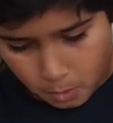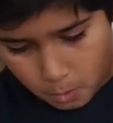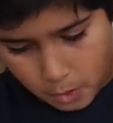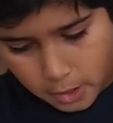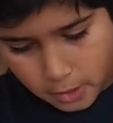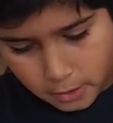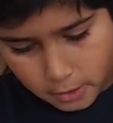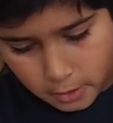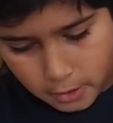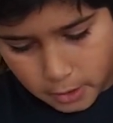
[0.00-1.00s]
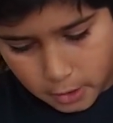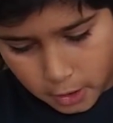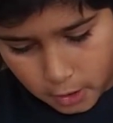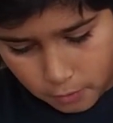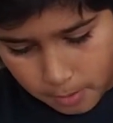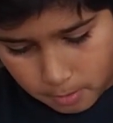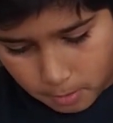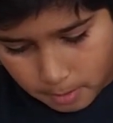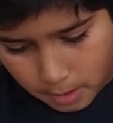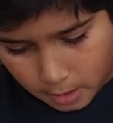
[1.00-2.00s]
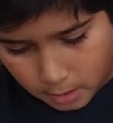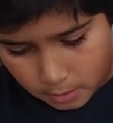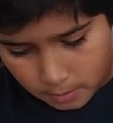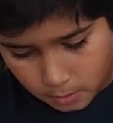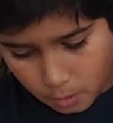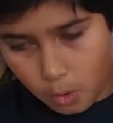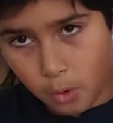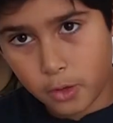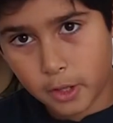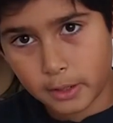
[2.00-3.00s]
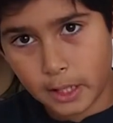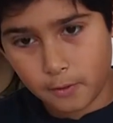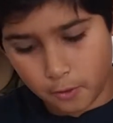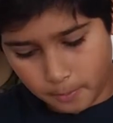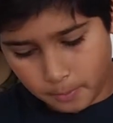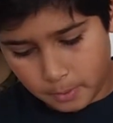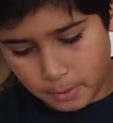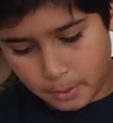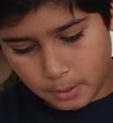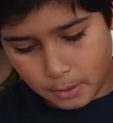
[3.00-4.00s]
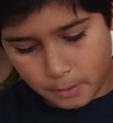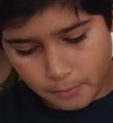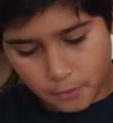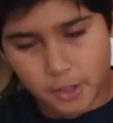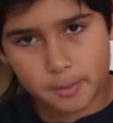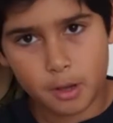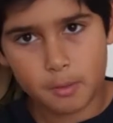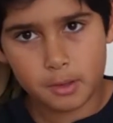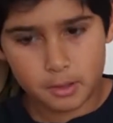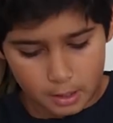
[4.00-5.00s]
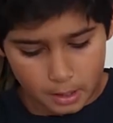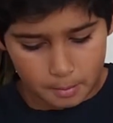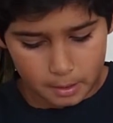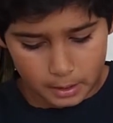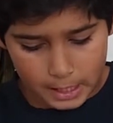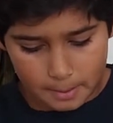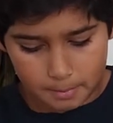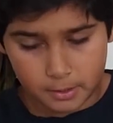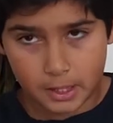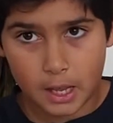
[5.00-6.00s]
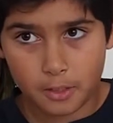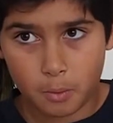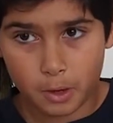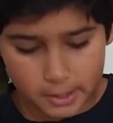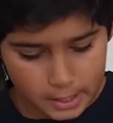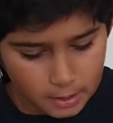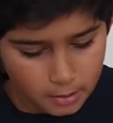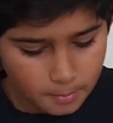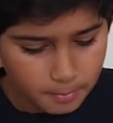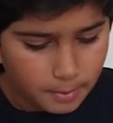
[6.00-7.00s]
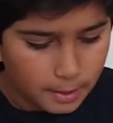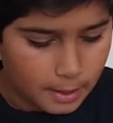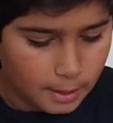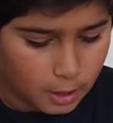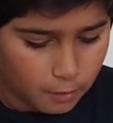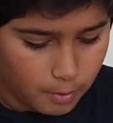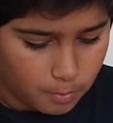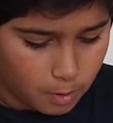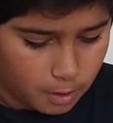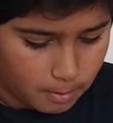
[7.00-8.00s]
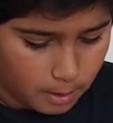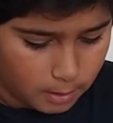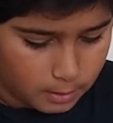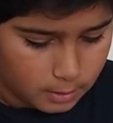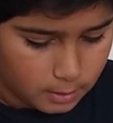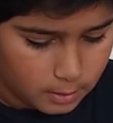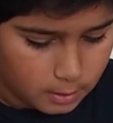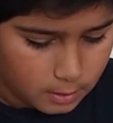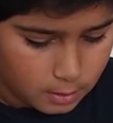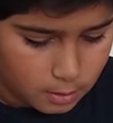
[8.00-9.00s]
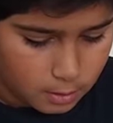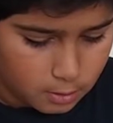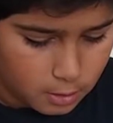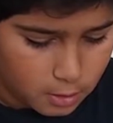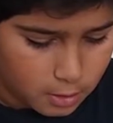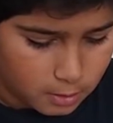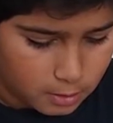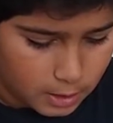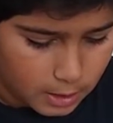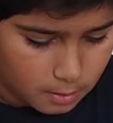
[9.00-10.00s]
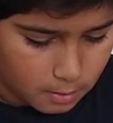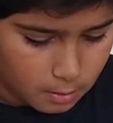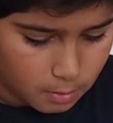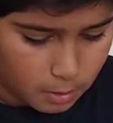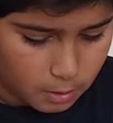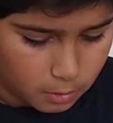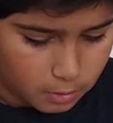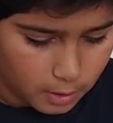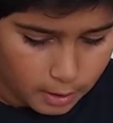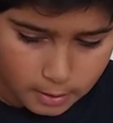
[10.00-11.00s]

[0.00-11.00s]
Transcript: What you can do is you can rip them apart or you can leave them. For this purpose, I'm going to keep them together, one together, and I'm going to rip one apart, just so you can see what it looks like.